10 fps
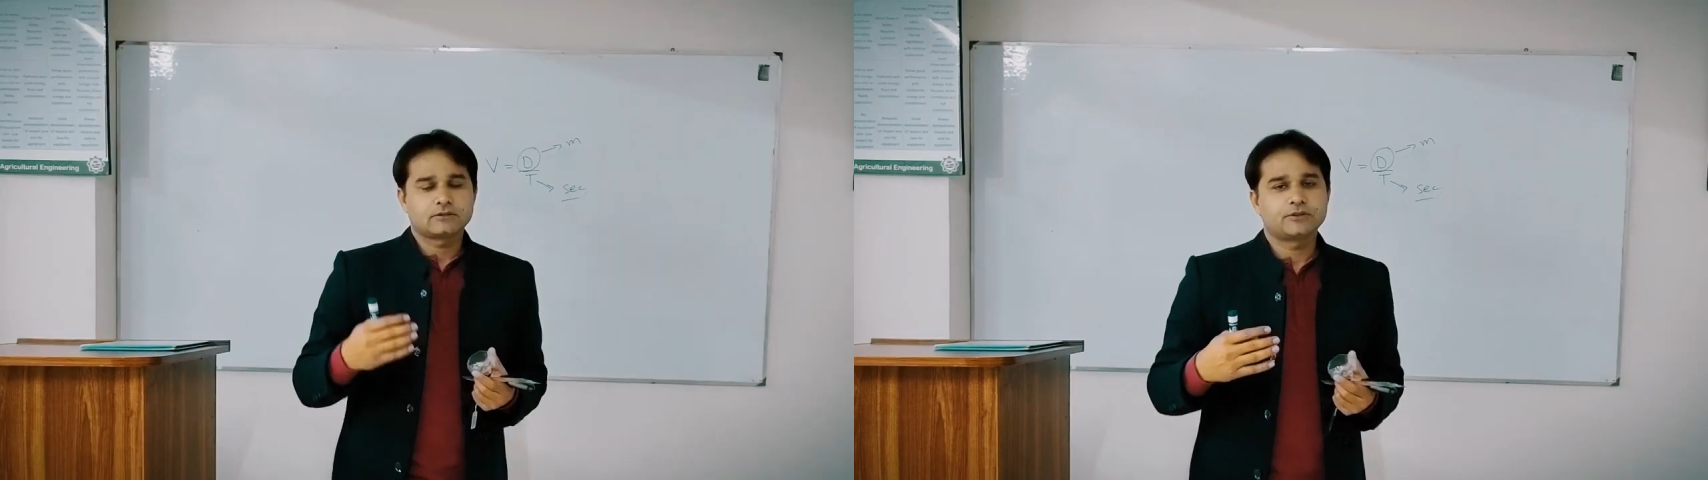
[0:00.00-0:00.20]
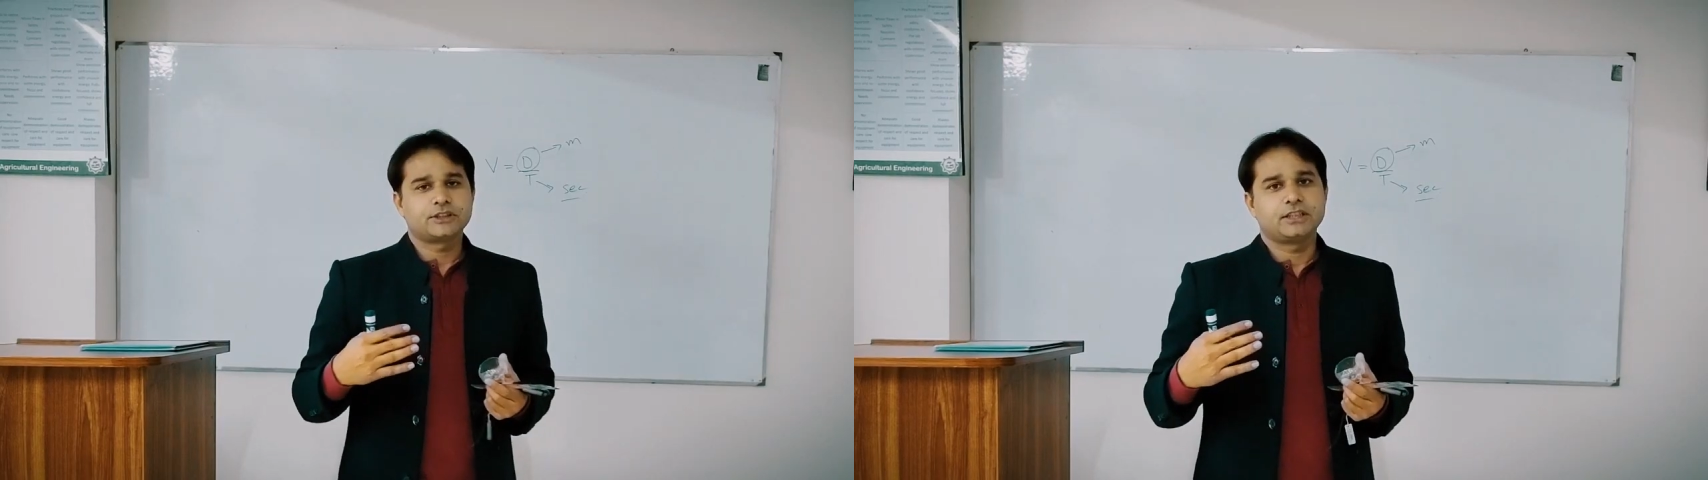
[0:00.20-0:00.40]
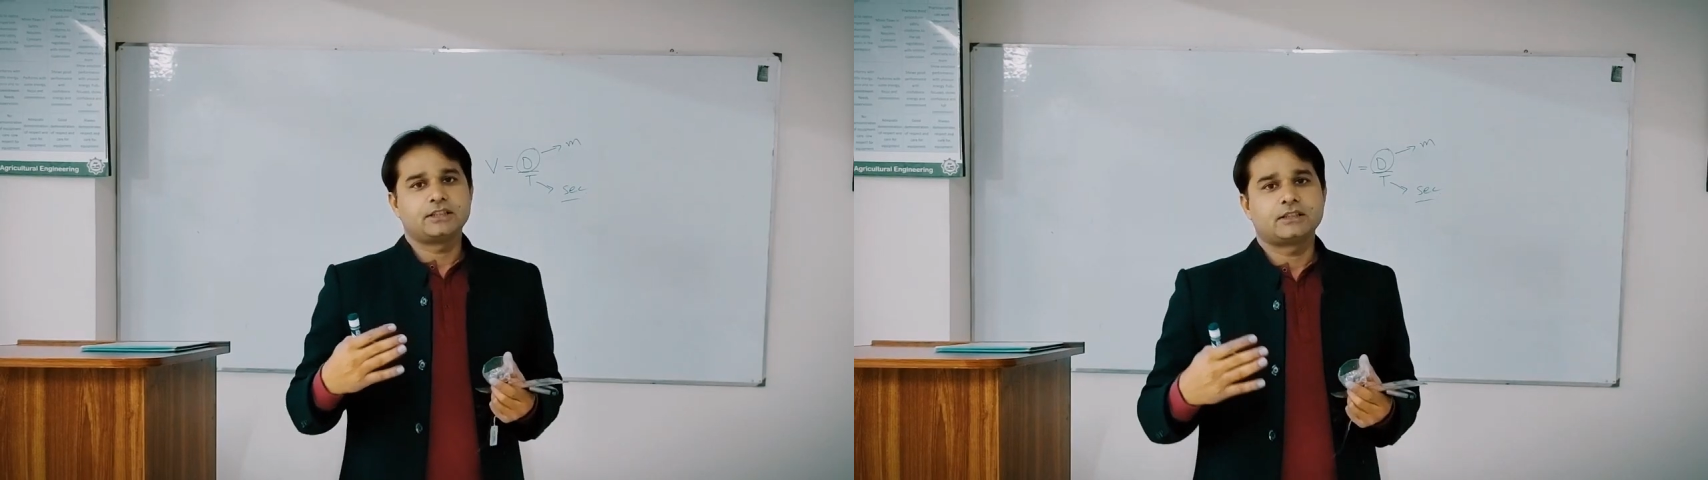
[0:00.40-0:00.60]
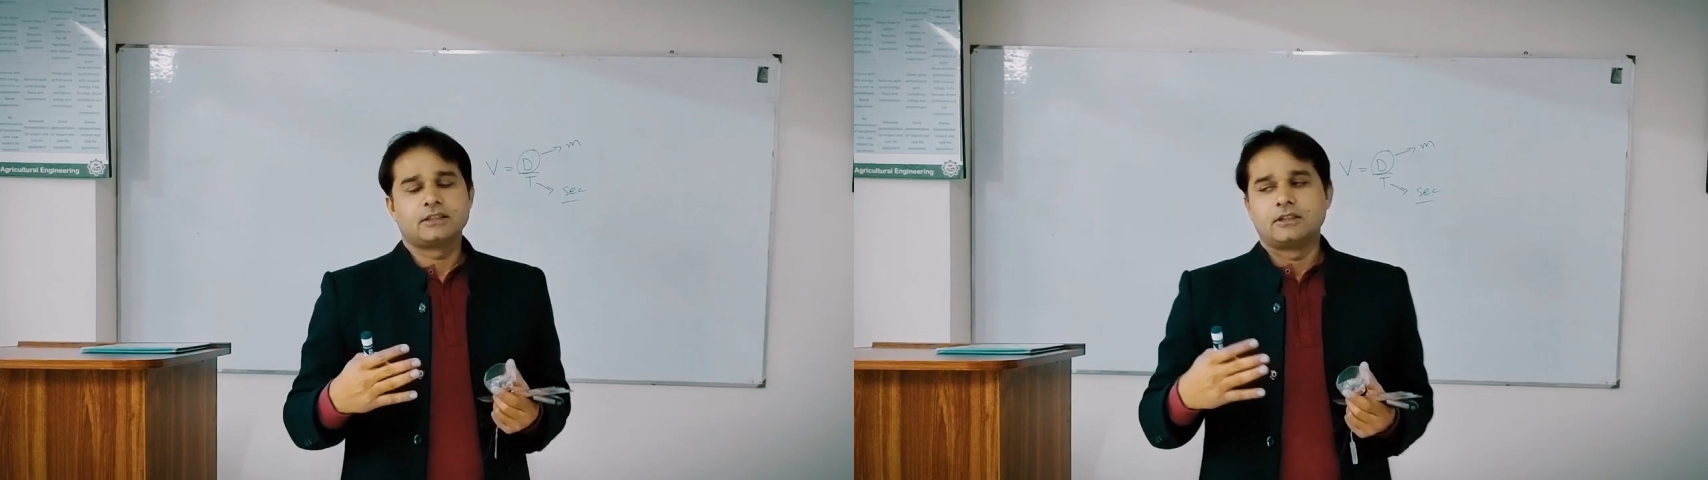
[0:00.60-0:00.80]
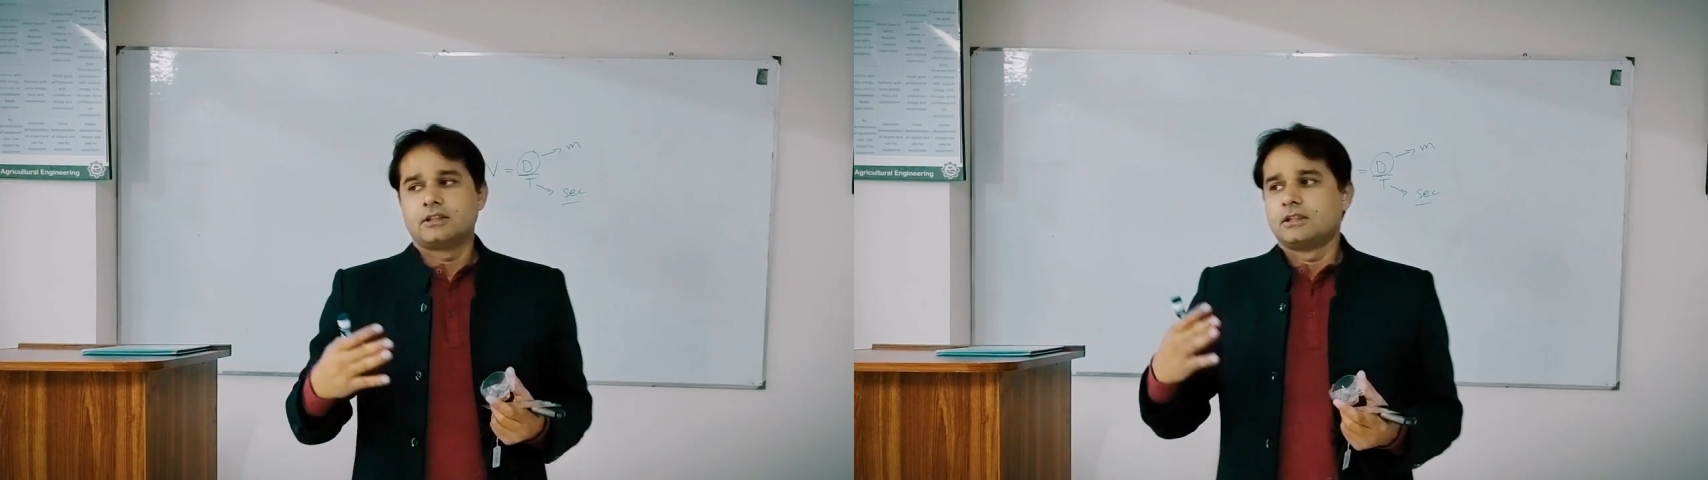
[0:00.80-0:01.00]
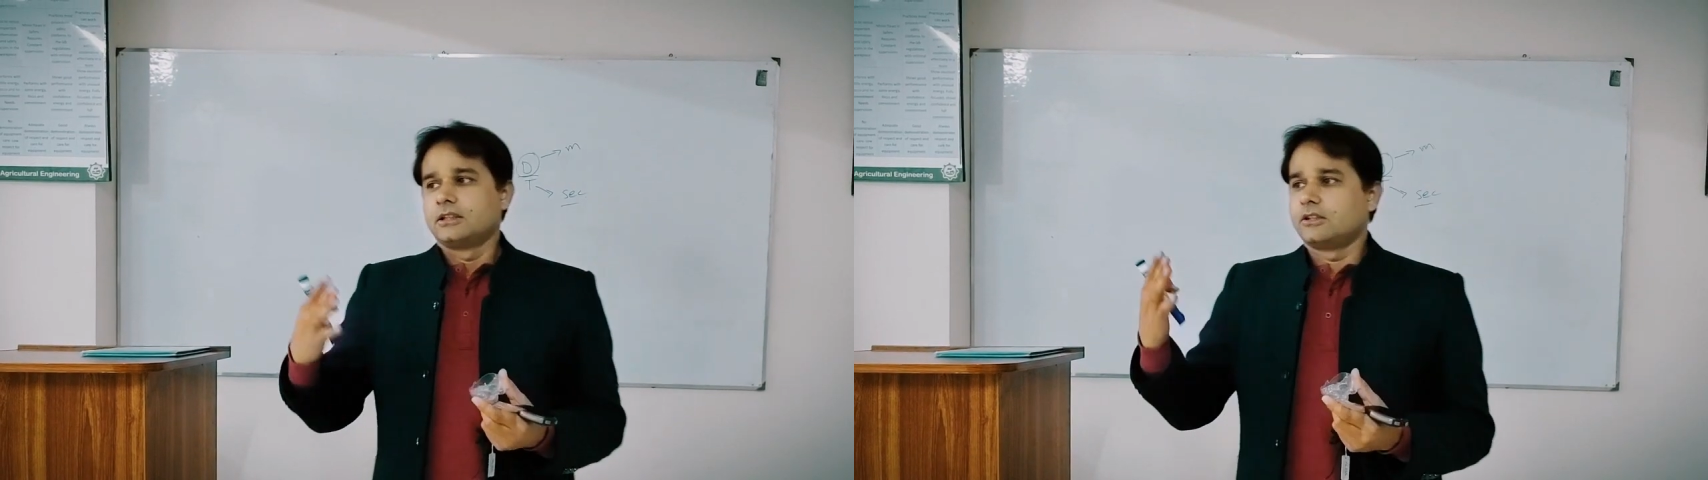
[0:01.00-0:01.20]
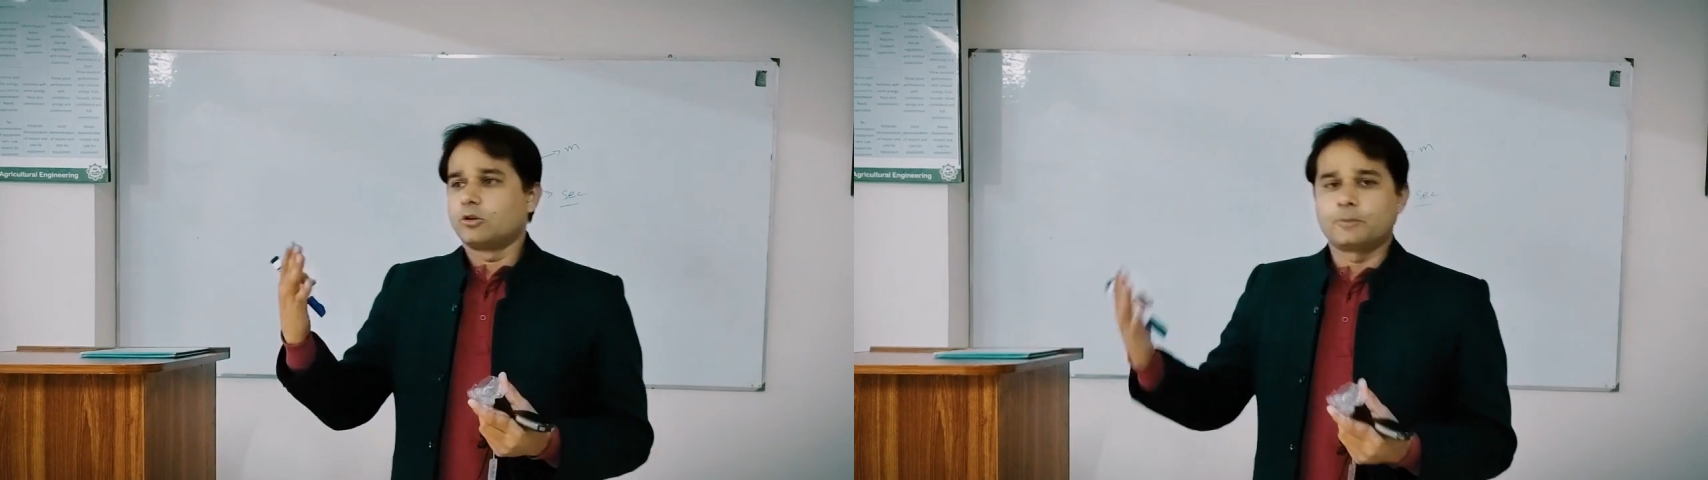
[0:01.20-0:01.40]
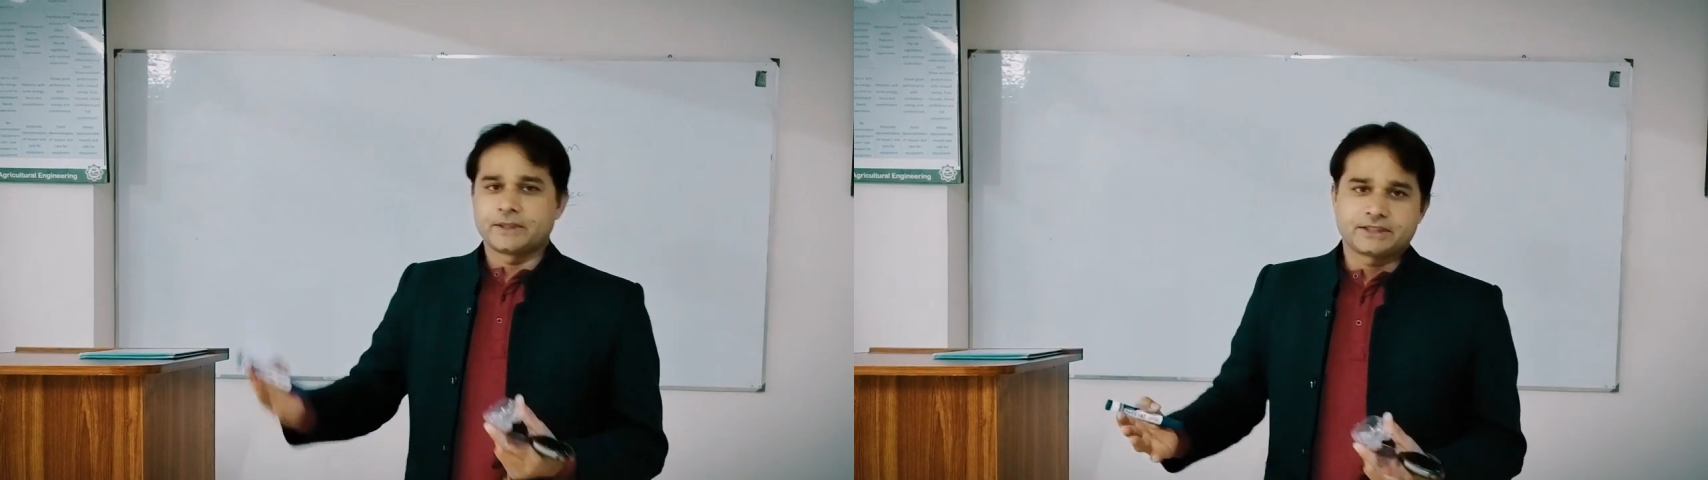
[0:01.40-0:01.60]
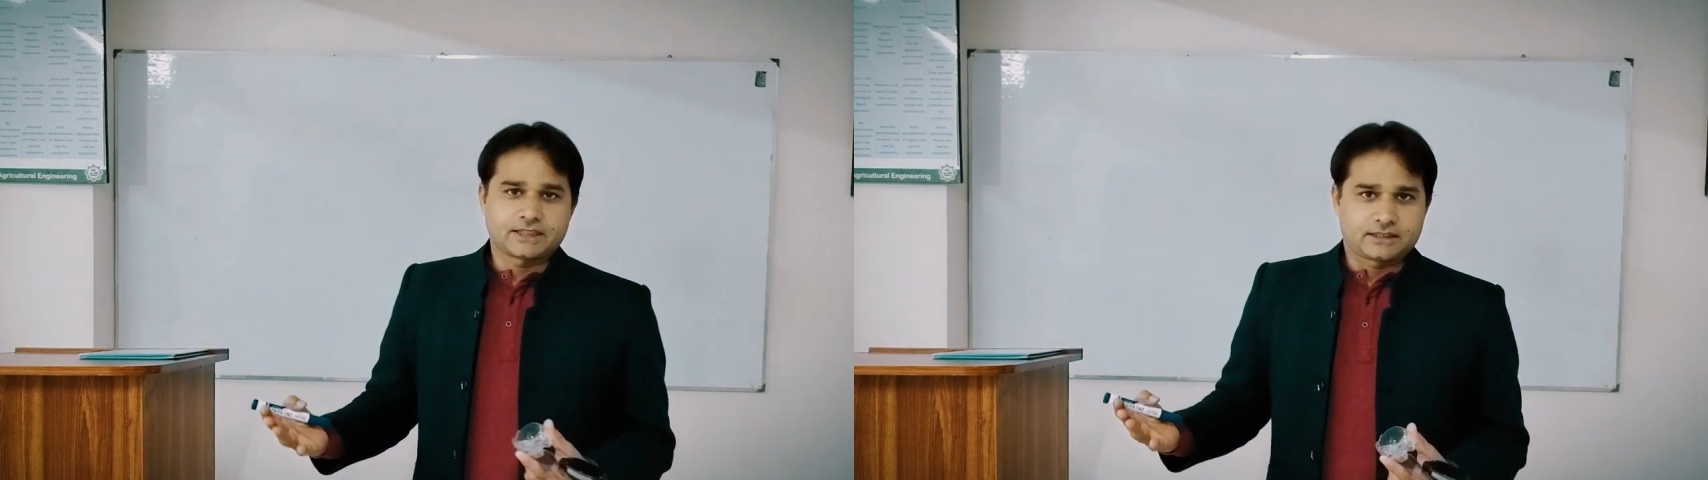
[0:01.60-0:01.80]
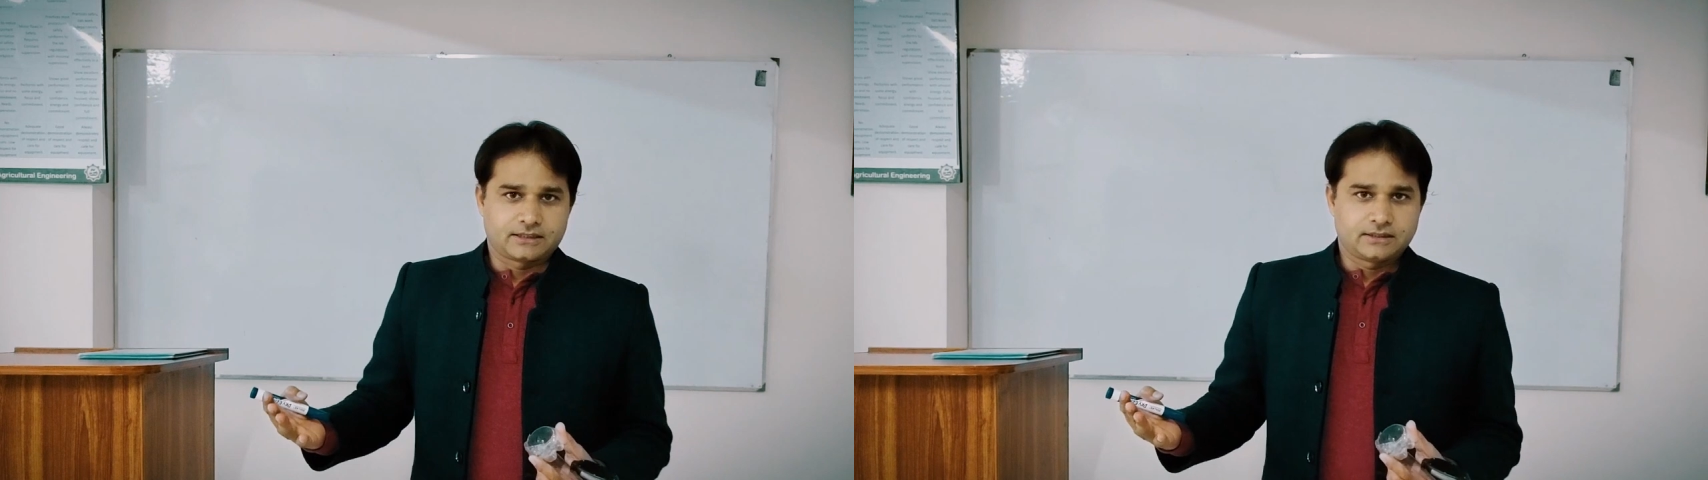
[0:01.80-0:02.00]
also we need open
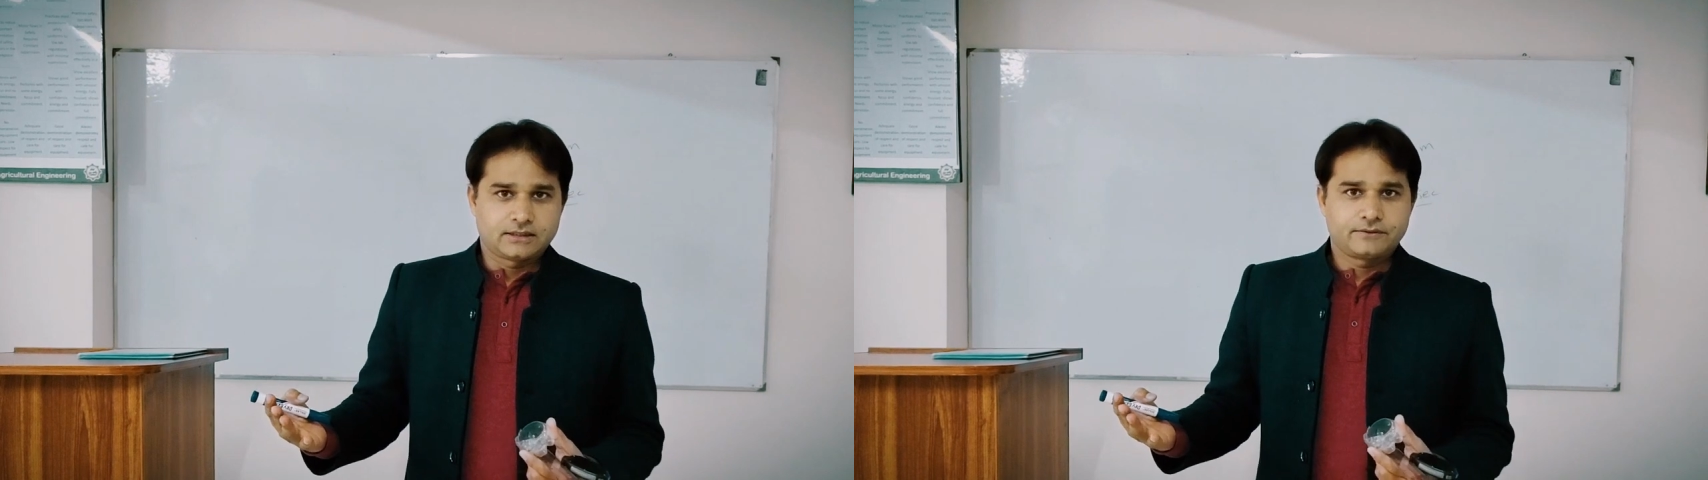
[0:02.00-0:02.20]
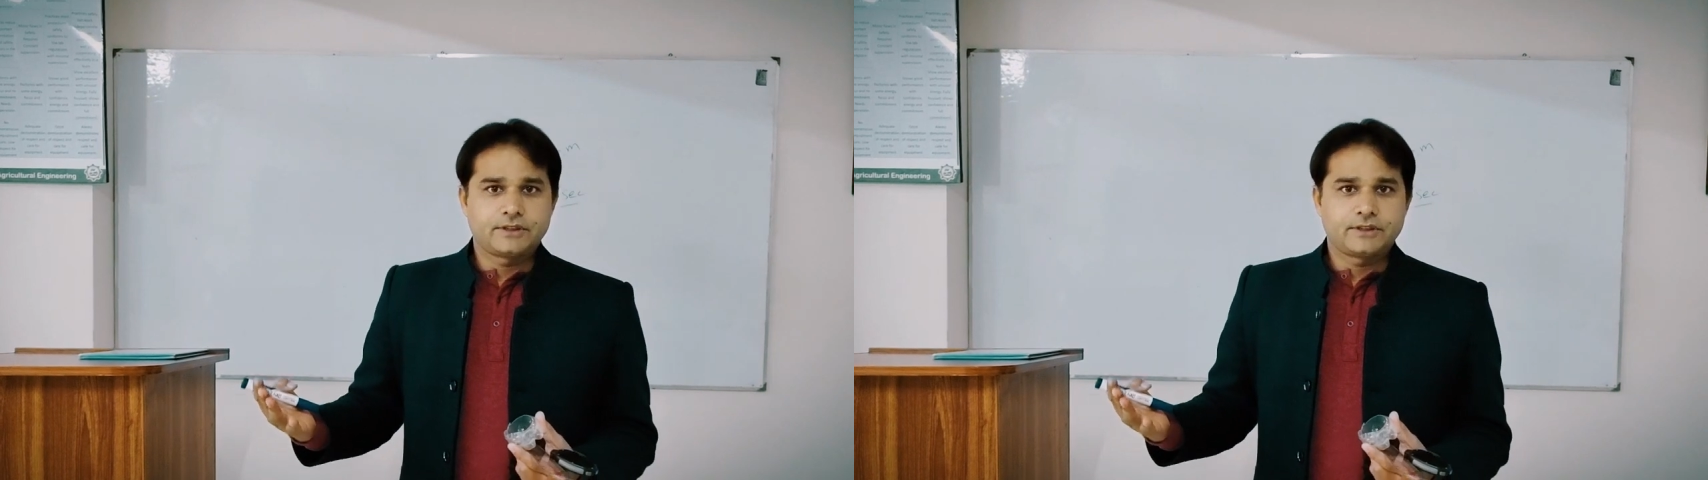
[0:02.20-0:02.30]
channel